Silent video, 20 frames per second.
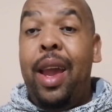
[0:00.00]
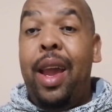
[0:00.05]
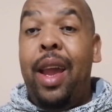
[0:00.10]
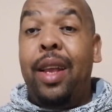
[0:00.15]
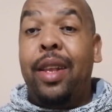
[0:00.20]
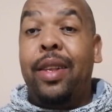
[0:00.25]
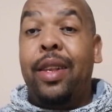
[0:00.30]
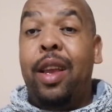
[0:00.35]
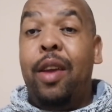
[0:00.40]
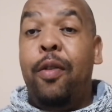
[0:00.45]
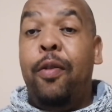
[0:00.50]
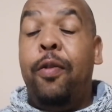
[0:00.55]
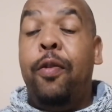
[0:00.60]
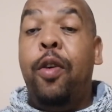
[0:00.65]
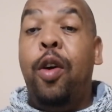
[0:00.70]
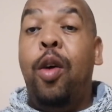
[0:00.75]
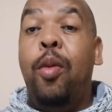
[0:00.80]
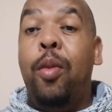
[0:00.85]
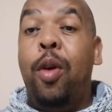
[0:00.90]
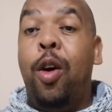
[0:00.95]
as a
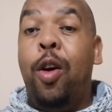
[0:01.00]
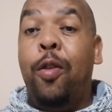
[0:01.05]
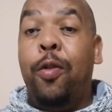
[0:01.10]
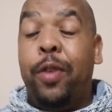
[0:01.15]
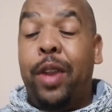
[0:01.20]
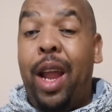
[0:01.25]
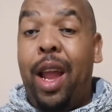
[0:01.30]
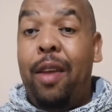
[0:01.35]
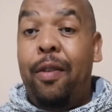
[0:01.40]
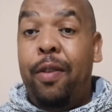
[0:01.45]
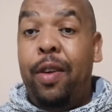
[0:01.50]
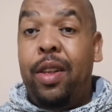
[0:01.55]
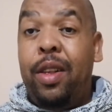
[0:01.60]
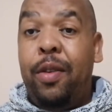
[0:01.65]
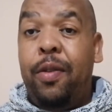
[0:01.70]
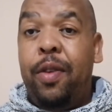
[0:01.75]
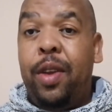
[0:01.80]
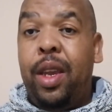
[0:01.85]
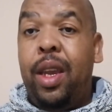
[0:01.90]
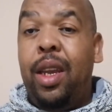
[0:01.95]
form of
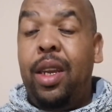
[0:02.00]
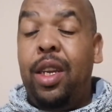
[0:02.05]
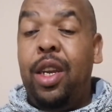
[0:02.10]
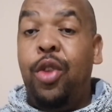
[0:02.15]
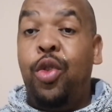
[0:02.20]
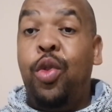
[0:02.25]
diversification,